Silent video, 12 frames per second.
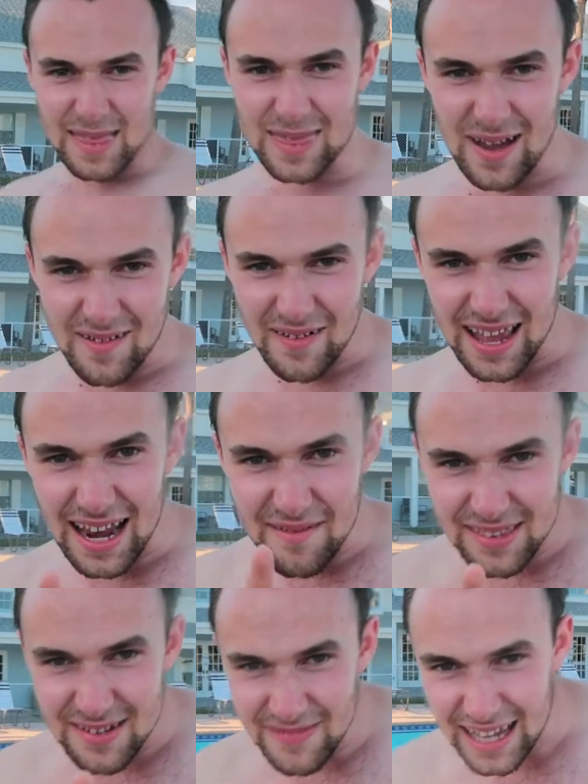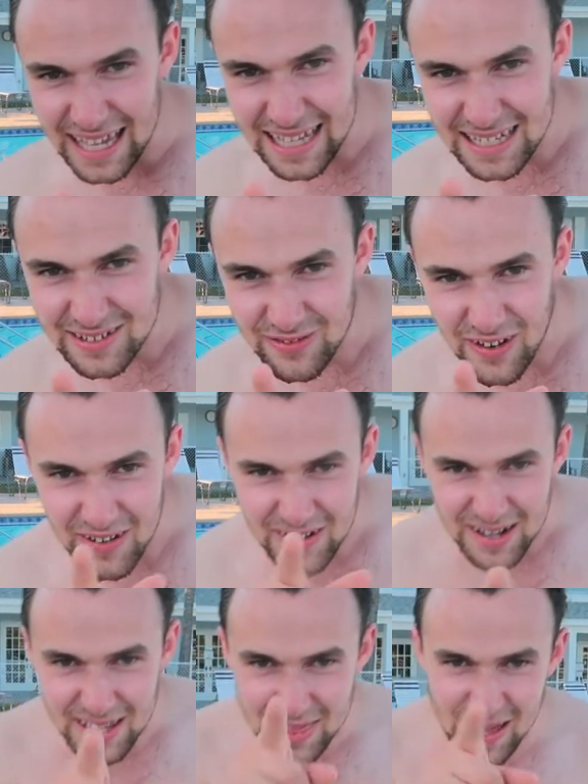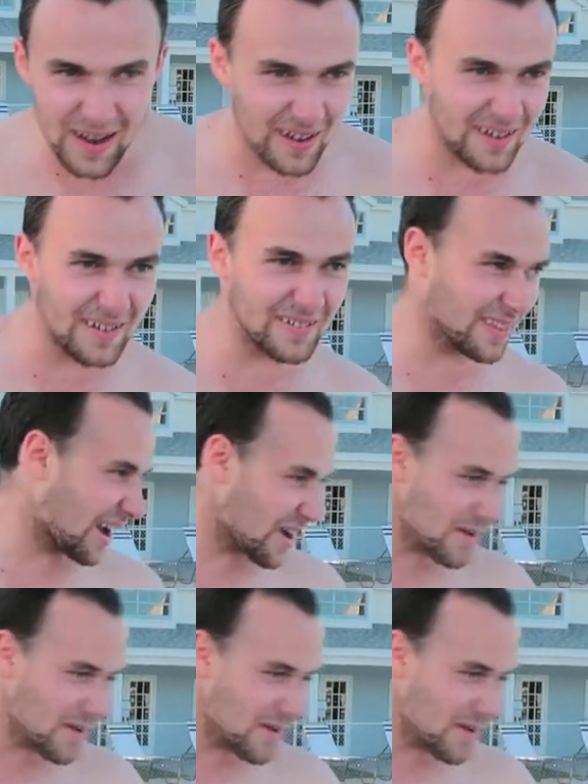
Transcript: So wait, let me do my intro. So, I